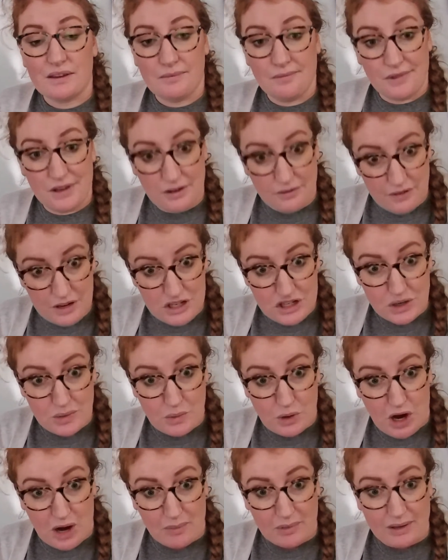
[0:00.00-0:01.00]
division
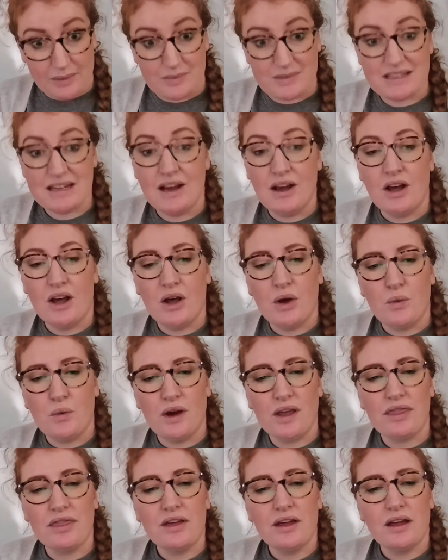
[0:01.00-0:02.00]
problems
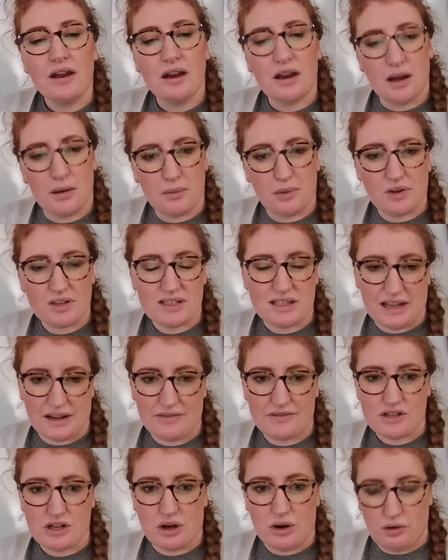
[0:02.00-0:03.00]
with numbers
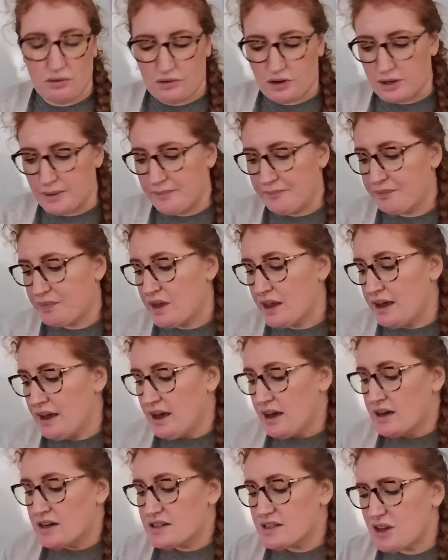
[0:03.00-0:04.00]
left over.
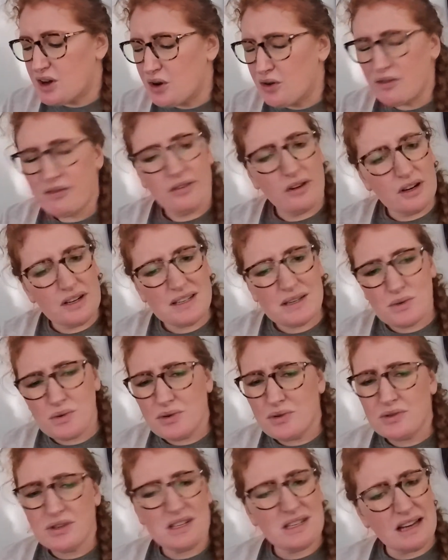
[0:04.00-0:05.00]
So first,
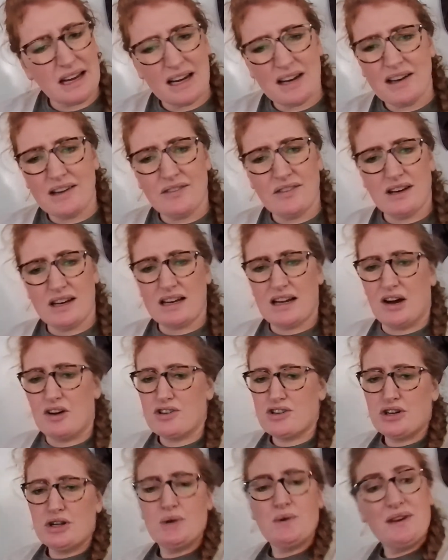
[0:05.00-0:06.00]
we'll just kind of I'll
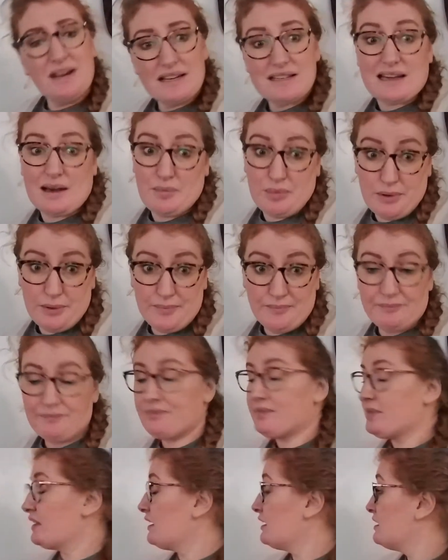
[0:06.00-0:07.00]
show you an example.
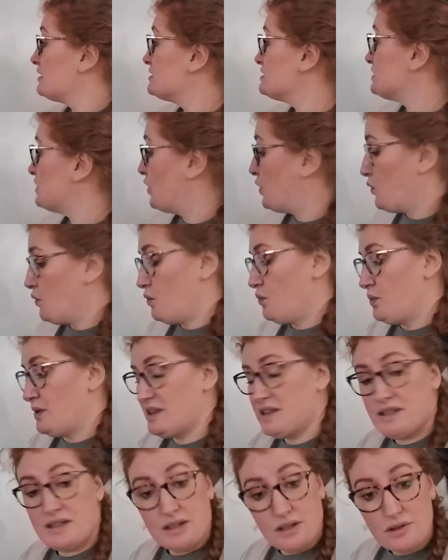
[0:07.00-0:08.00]
So we
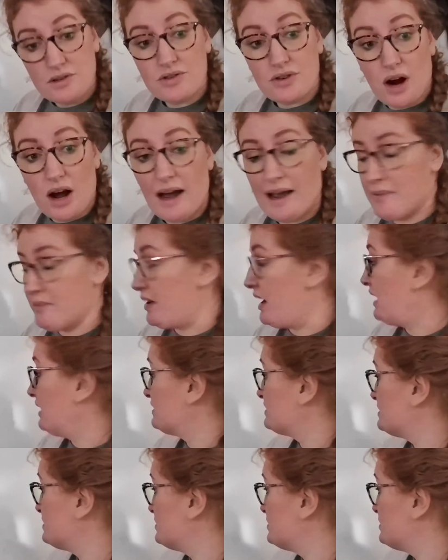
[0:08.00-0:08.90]
still draw a box